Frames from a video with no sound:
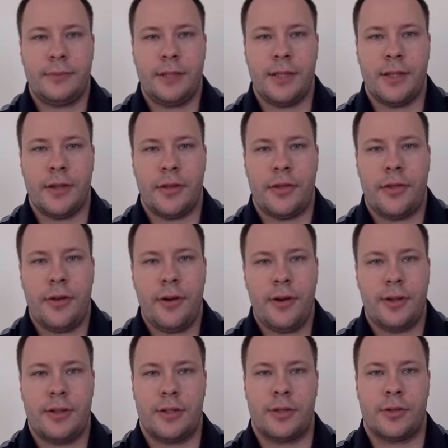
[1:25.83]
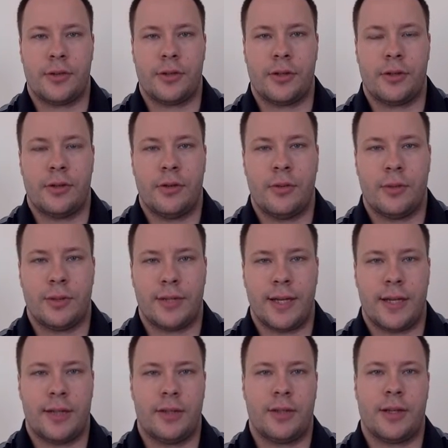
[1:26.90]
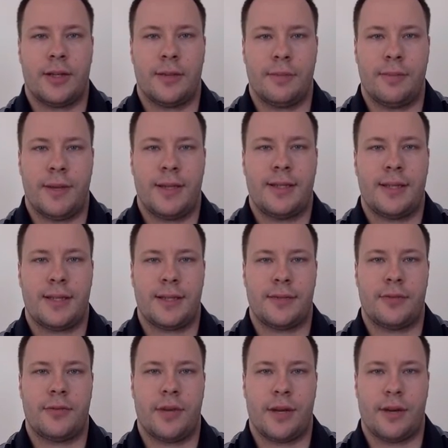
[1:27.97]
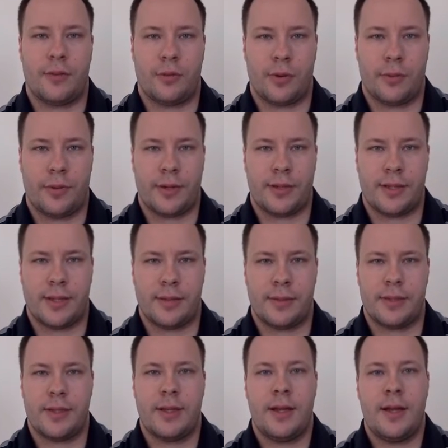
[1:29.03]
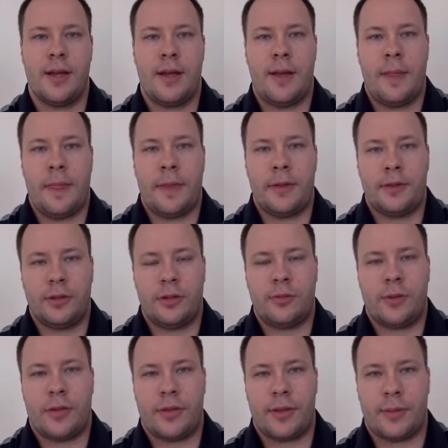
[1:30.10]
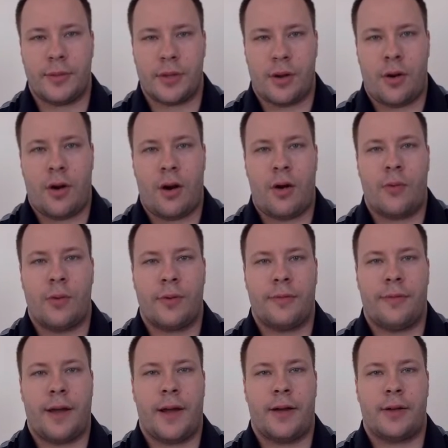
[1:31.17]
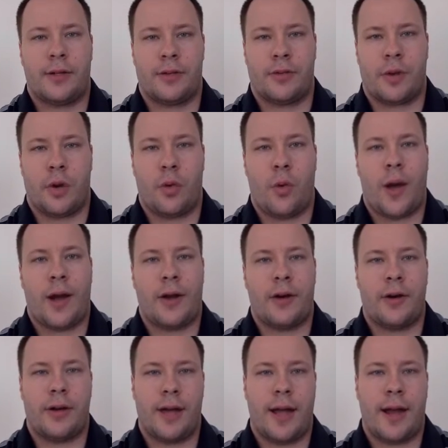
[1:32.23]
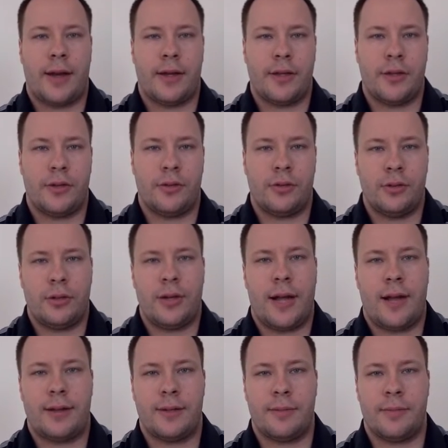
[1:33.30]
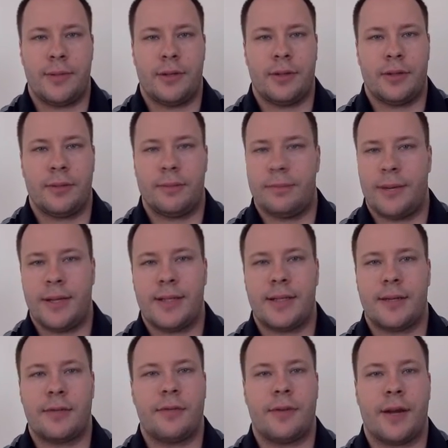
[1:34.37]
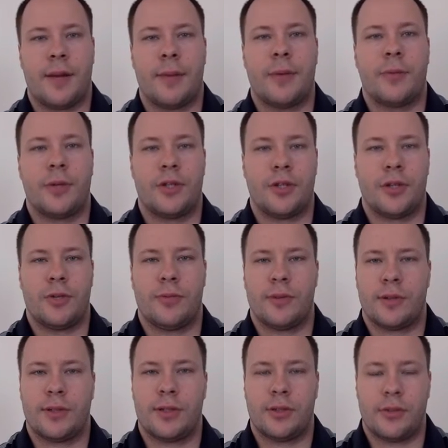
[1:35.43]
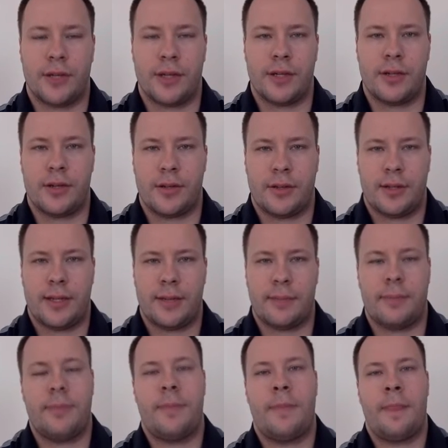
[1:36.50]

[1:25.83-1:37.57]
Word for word: In the third tutorial, we'll take a look at the basics of creating WordPress themes. You'll learn what themes are, what files are required, and you'll learn how to build a basic frame in which you can work to create a good theme.